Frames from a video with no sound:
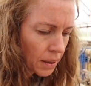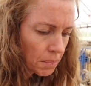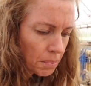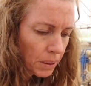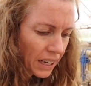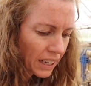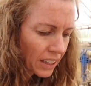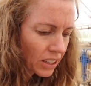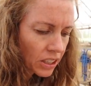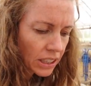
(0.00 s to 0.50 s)

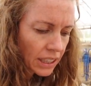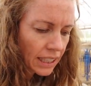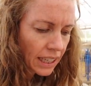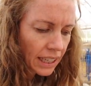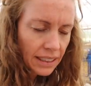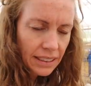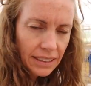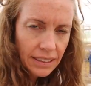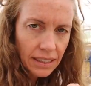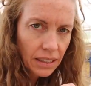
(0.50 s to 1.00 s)
but I couldn't
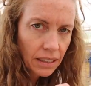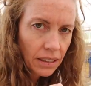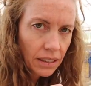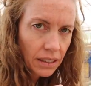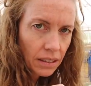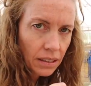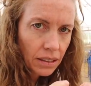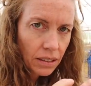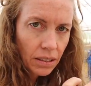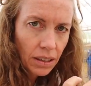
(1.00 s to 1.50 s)
get it
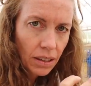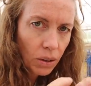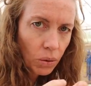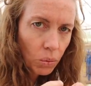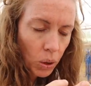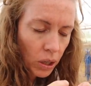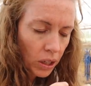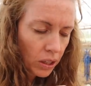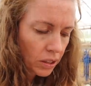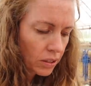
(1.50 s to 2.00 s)
to
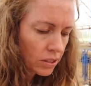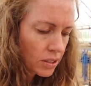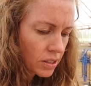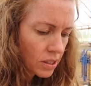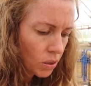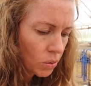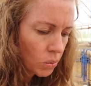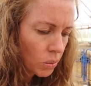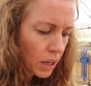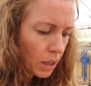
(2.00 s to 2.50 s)
work.
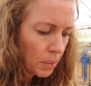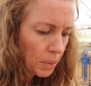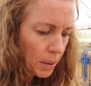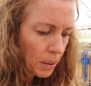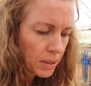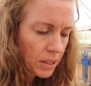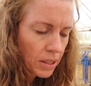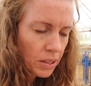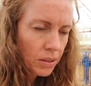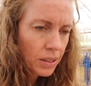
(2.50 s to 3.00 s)
So what I'll
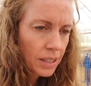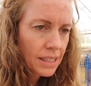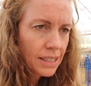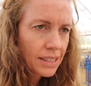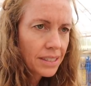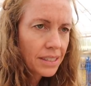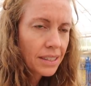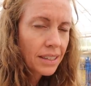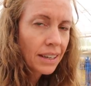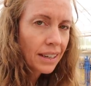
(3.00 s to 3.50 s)
probably do
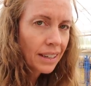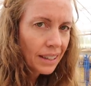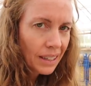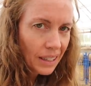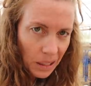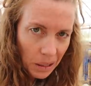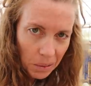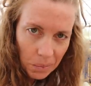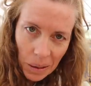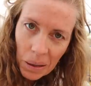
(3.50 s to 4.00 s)
is
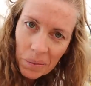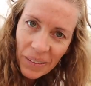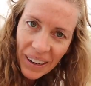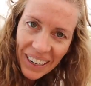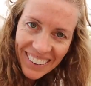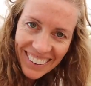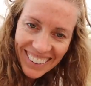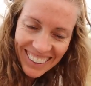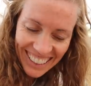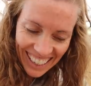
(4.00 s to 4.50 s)
email
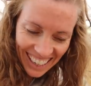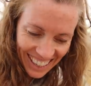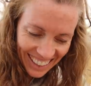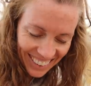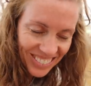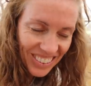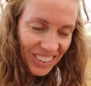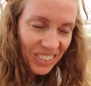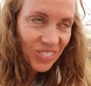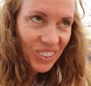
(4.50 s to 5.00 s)
Michael
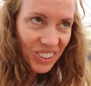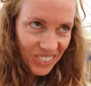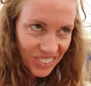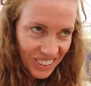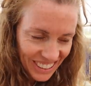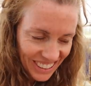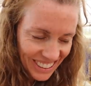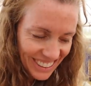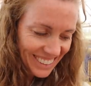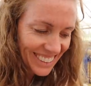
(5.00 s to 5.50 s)
again with more
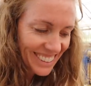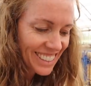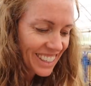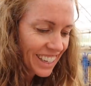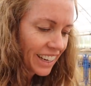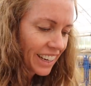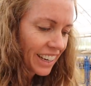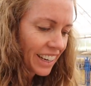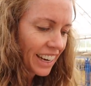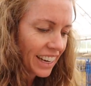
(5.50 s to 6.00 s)
questions
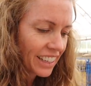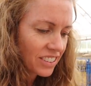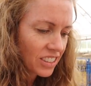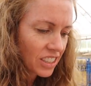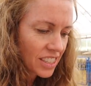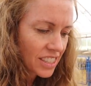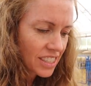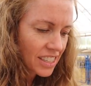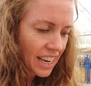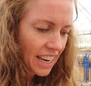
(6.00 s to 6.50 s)
and
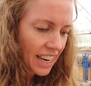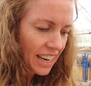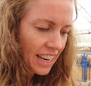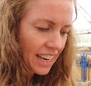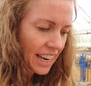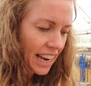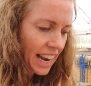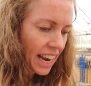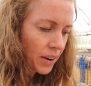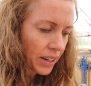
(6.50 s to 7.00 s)
just
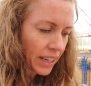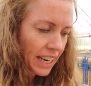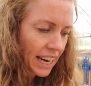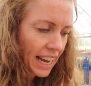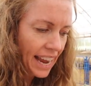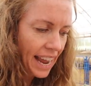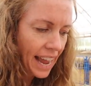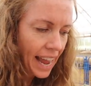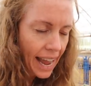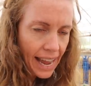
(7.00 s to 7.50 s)
say, how can
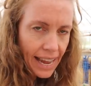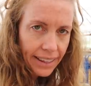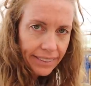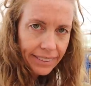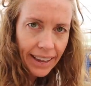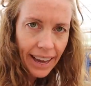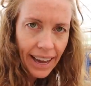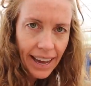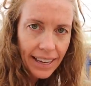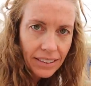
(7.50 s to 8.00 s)
I
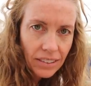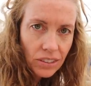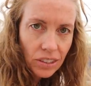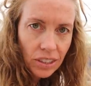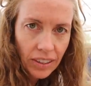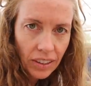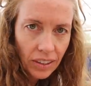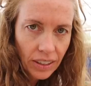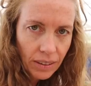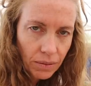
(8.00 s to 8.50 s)
add that
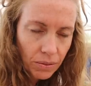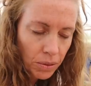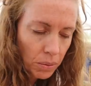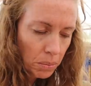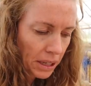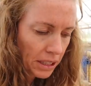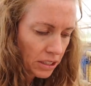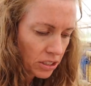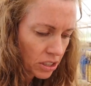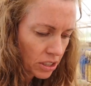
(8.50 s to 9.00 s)
to their
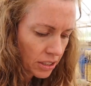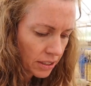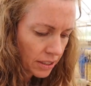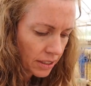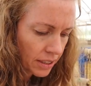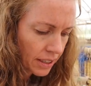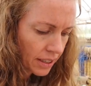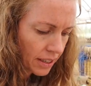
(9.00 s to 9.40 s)
information?